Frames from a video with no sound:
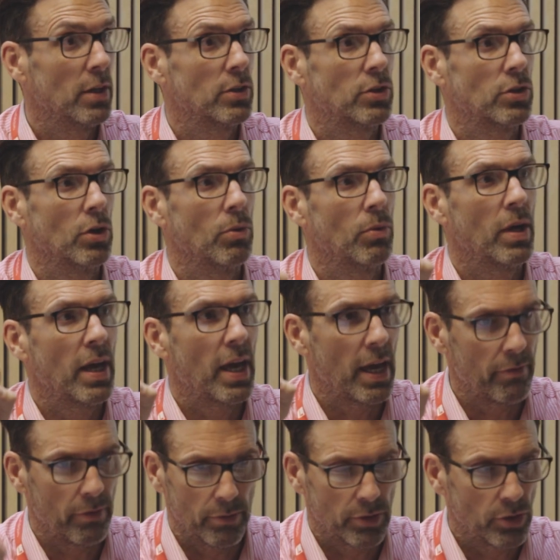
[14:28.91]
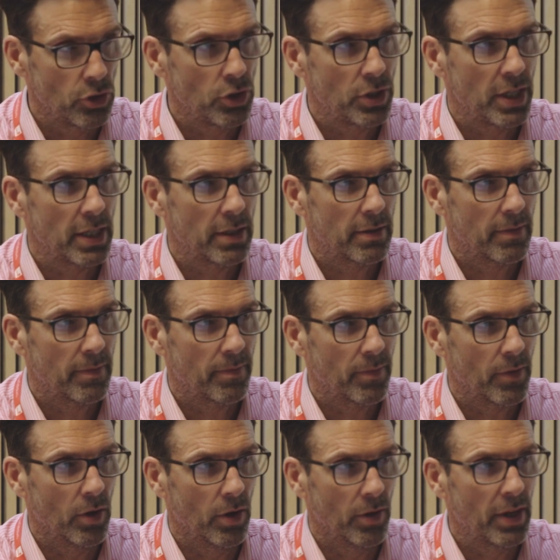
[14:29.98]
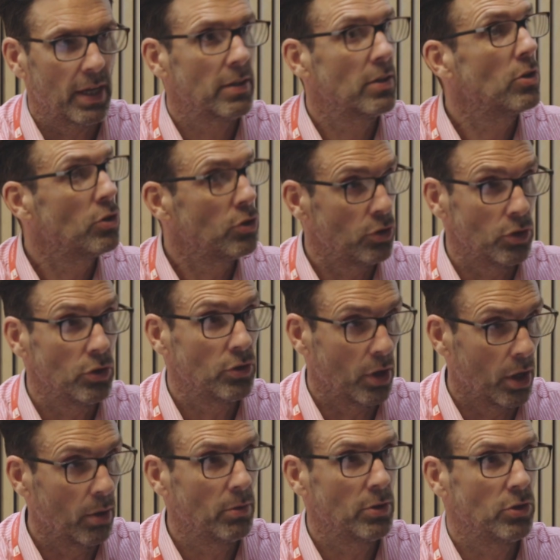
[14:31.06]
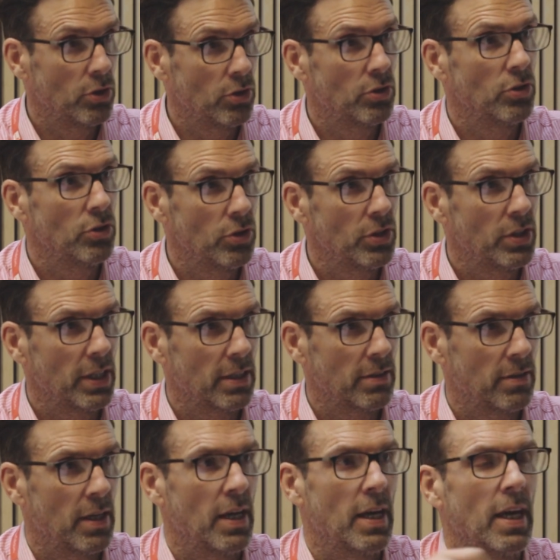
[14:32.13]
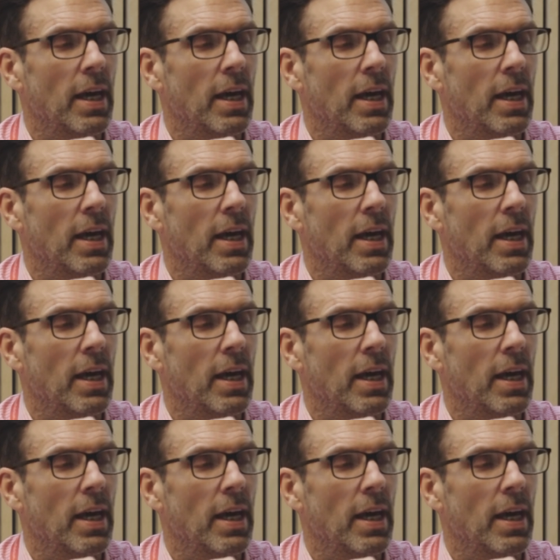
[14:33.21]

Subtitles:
So if it was a new date on that, always use the new date.